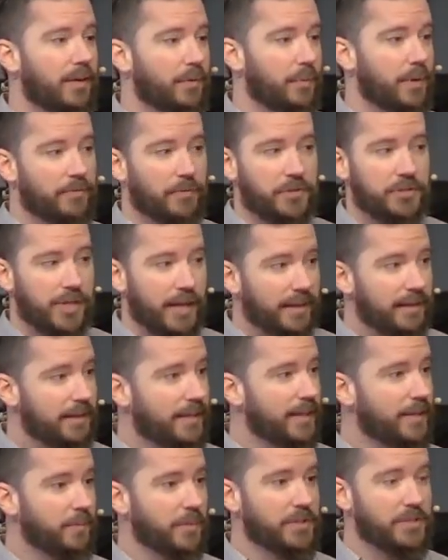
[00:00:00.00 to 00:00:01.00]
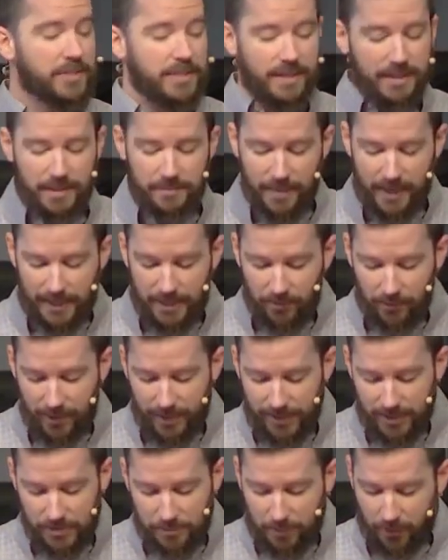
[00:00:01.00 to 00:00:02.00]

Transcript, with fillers: We've rejected him. We sin in many ways.